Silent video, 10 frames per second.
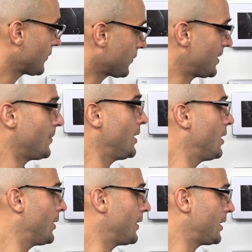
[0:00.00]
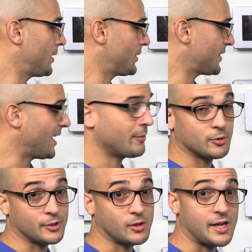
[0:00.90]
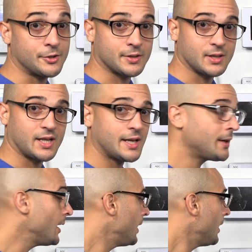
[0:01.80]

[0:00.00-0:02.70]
from the Simon or Interlogix line.